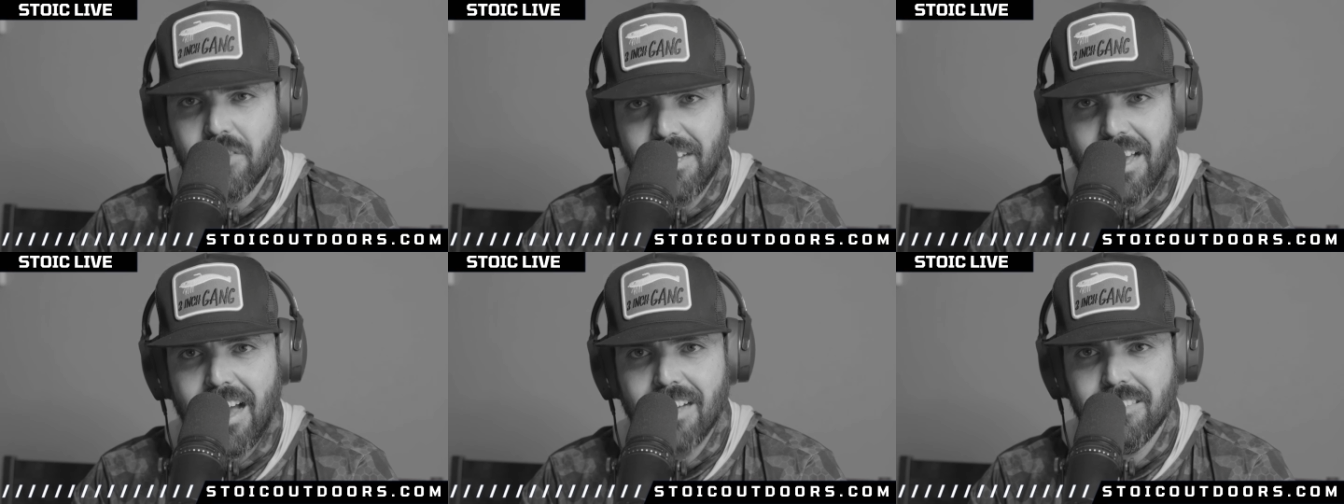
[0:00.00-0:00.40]

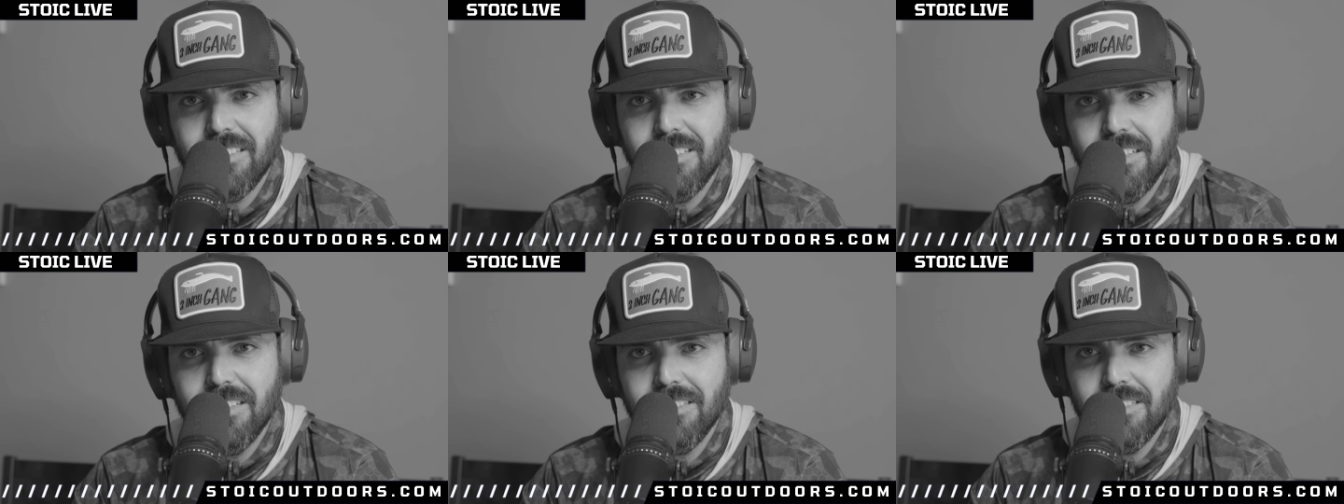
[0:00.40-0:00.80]

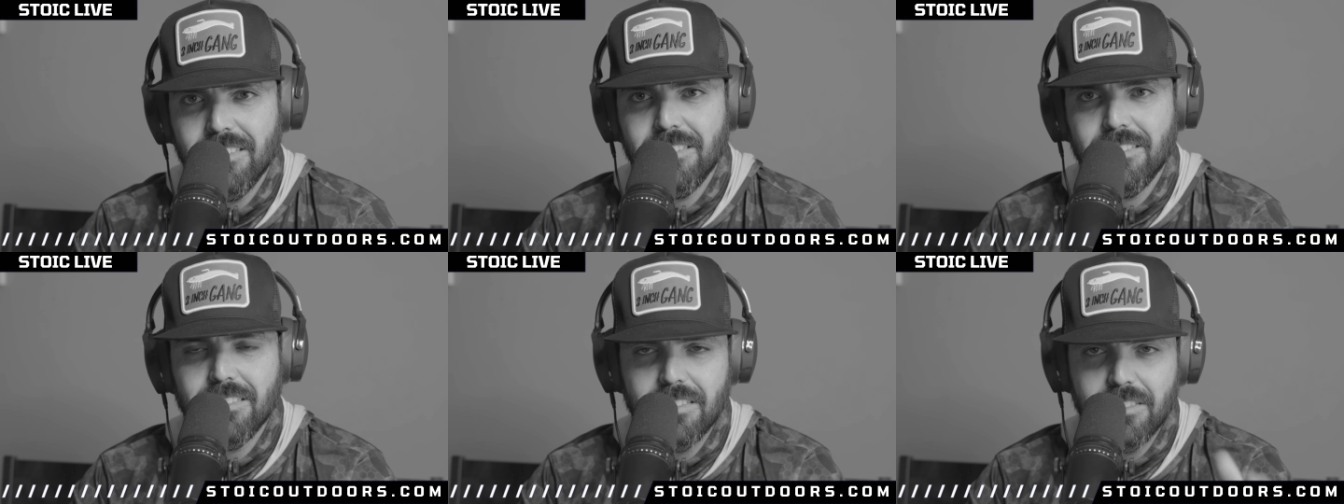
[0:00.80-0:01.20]
casting
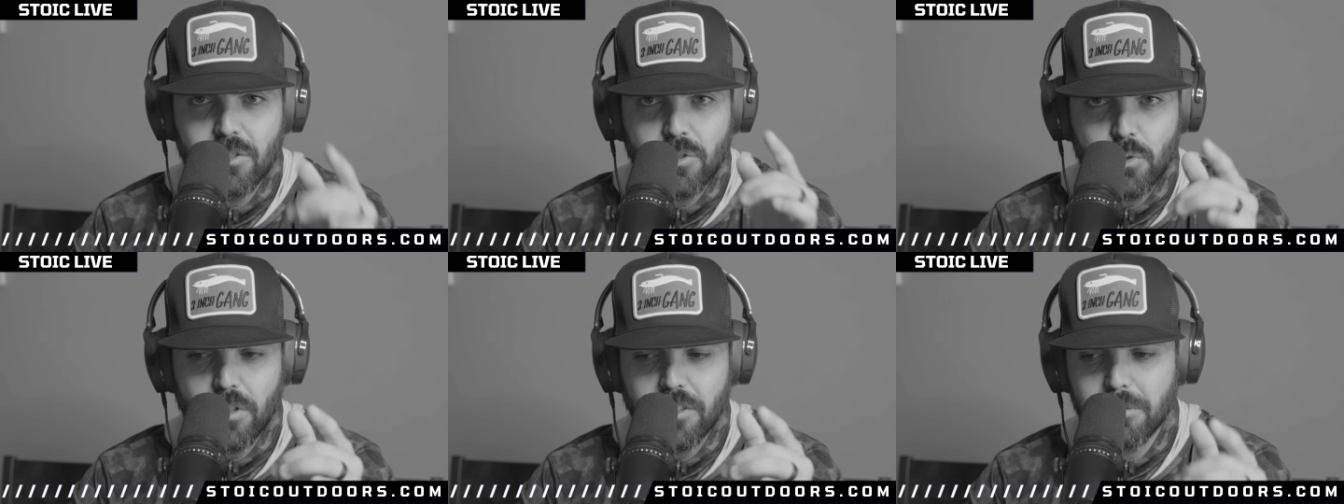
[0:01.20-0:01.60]
distance
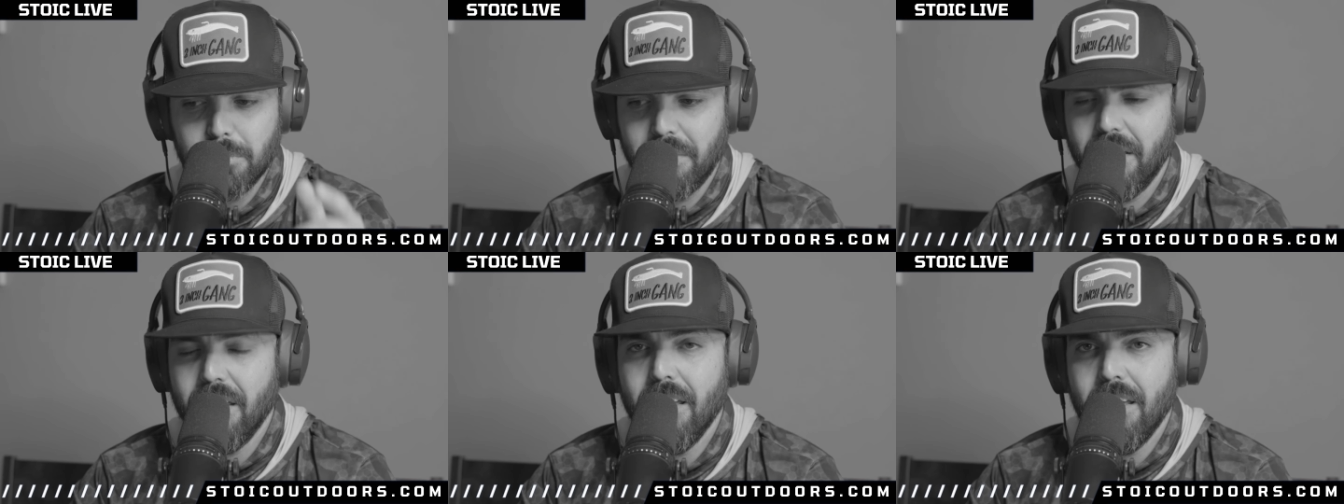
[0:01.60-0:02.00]
trust
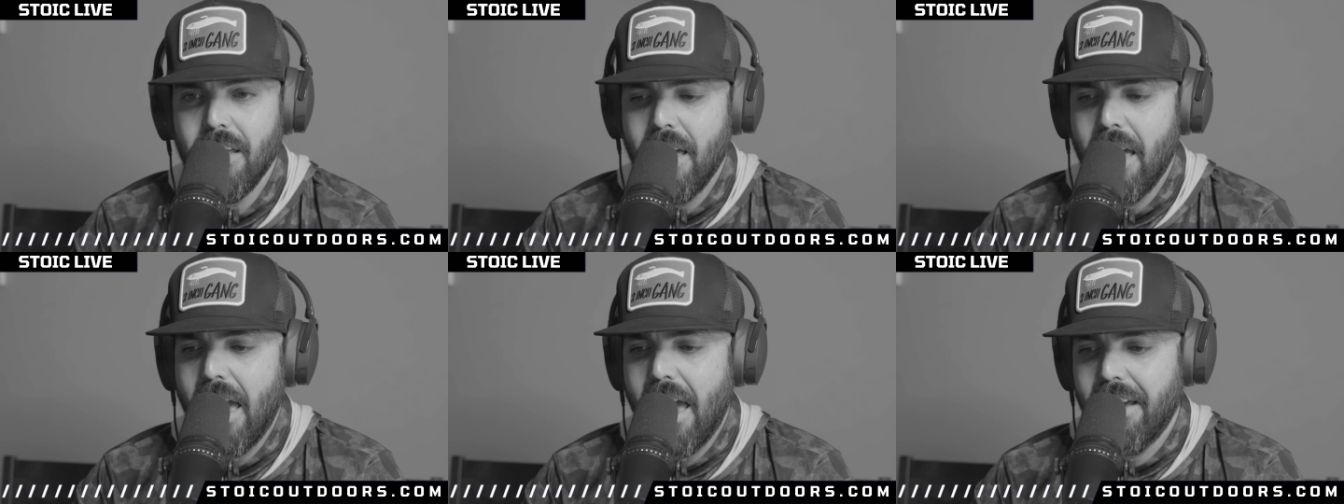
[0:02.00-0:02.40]
me
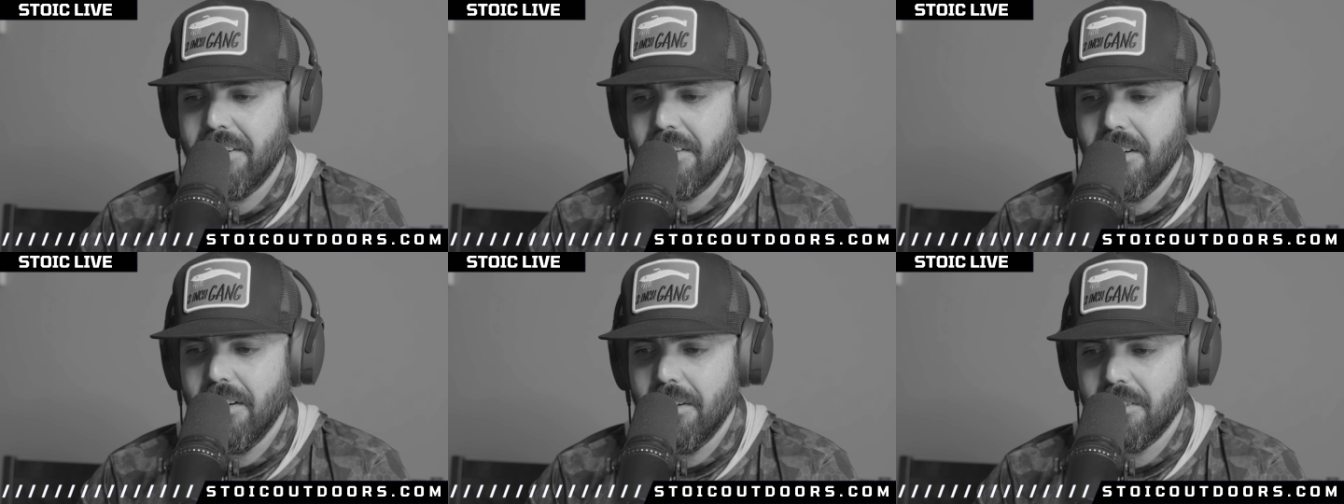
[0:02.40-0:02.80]

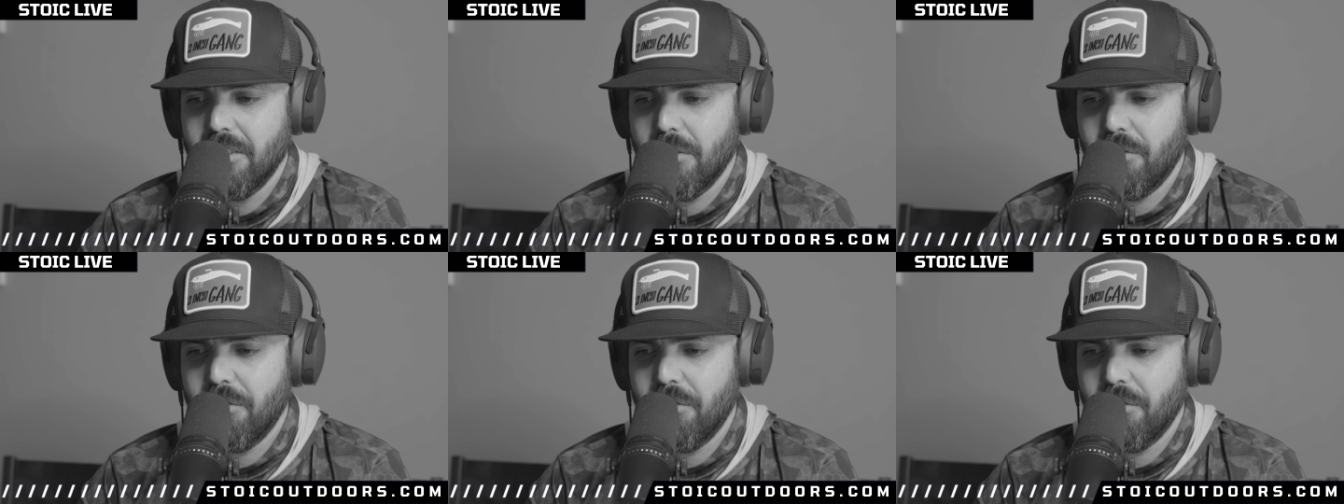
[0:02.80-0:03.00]
and uh,